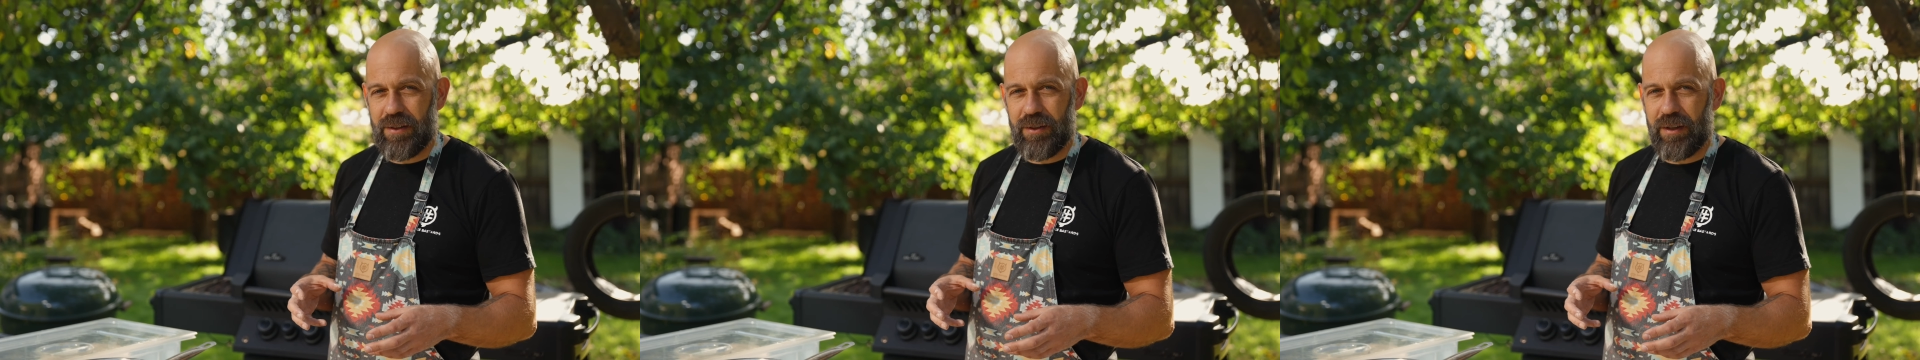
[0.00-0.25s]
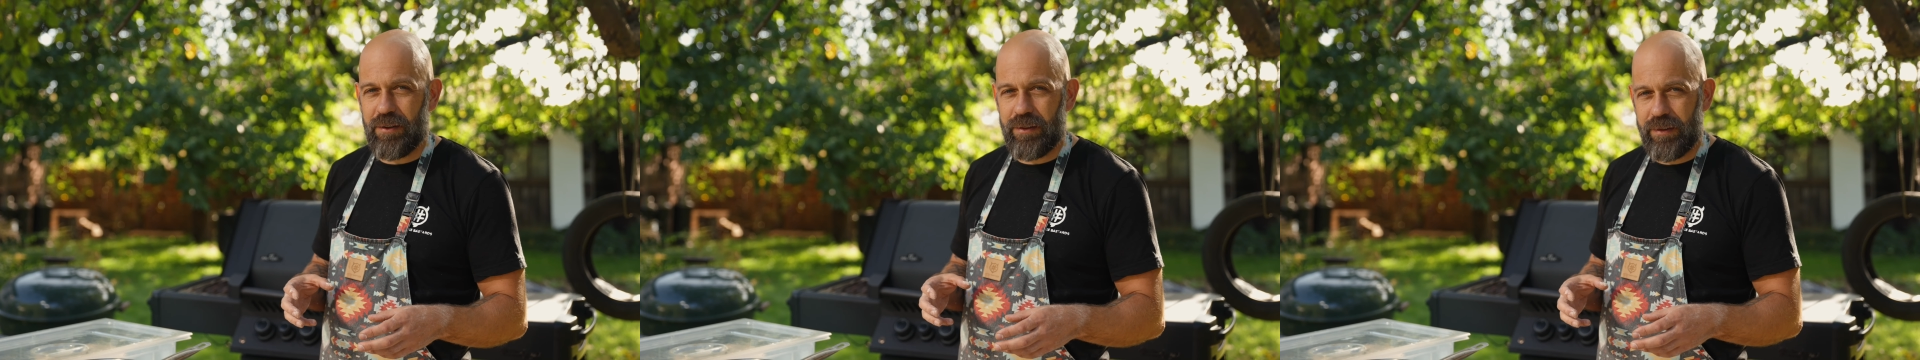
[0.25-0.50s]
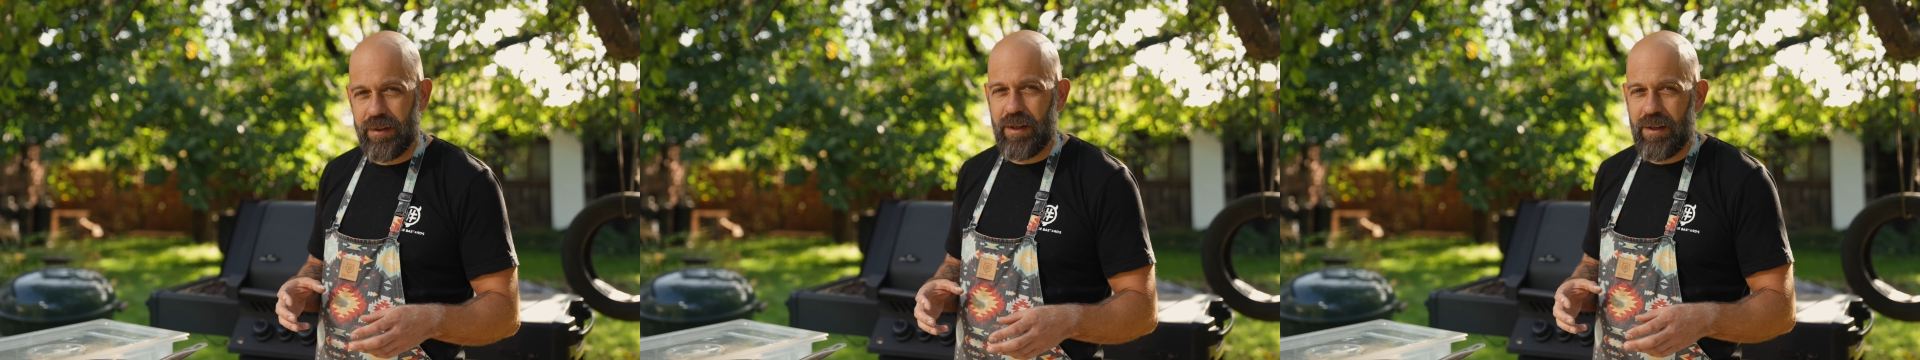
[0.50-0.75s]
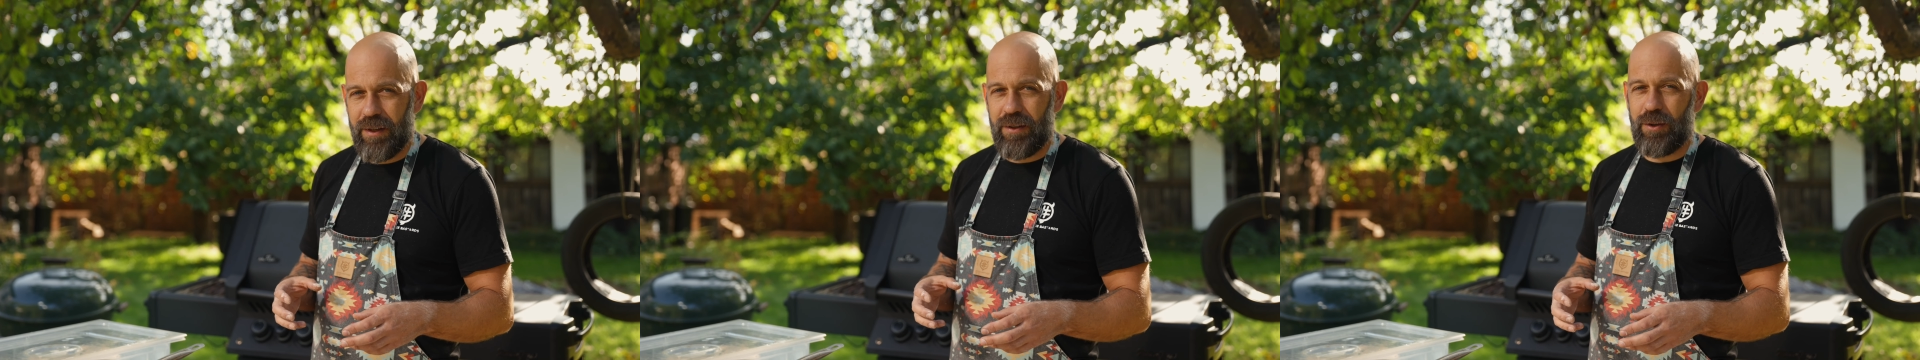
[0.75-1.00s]
on a grill,
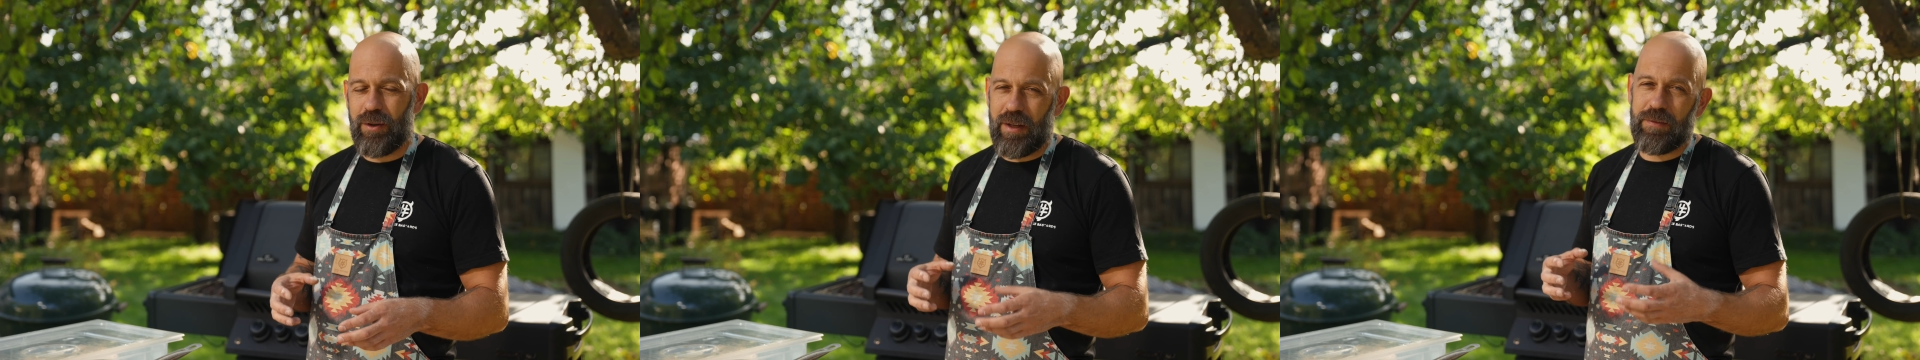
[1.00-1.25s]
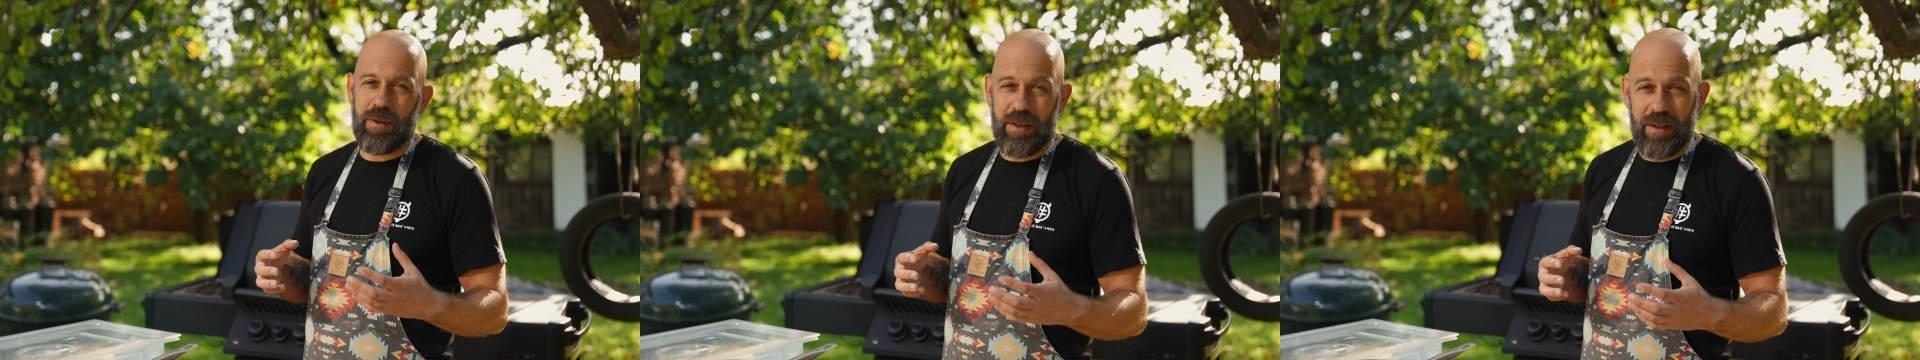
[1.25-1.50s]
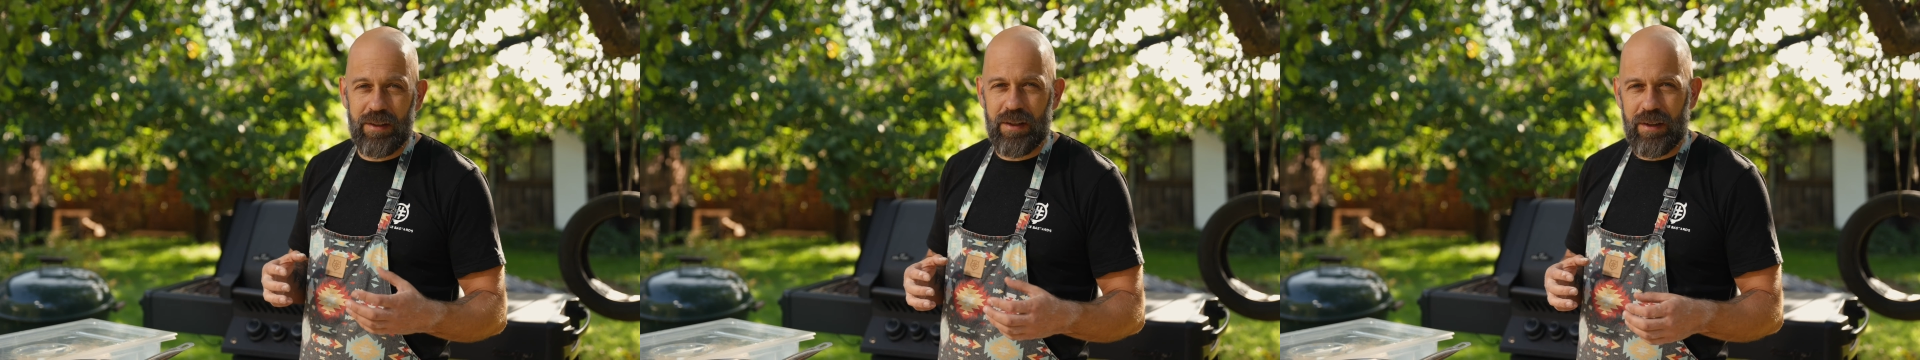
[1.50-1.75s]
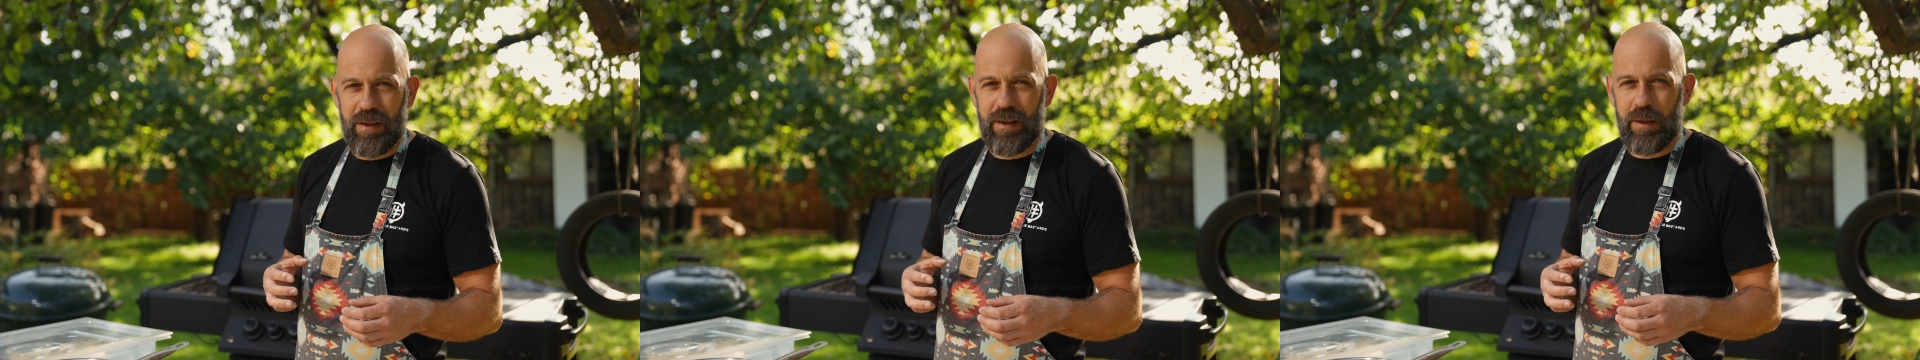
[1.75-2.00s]
you have to click the link